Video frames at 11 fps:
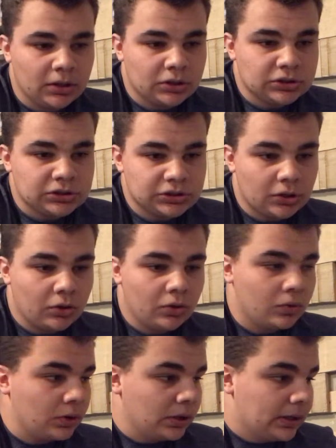
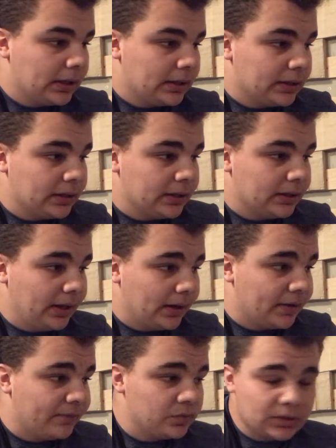So yeah,
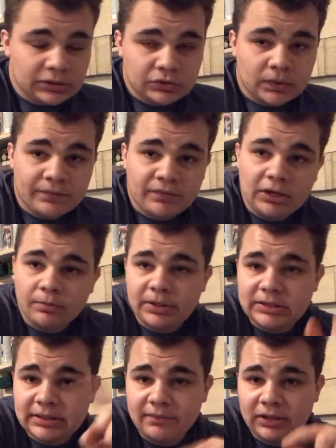if you did enjoy the video,
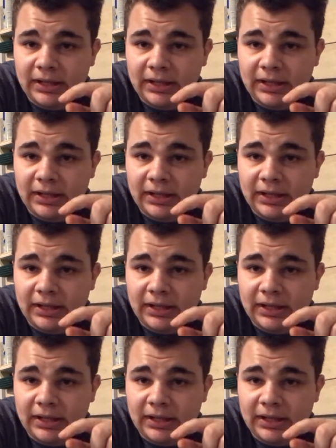please leave a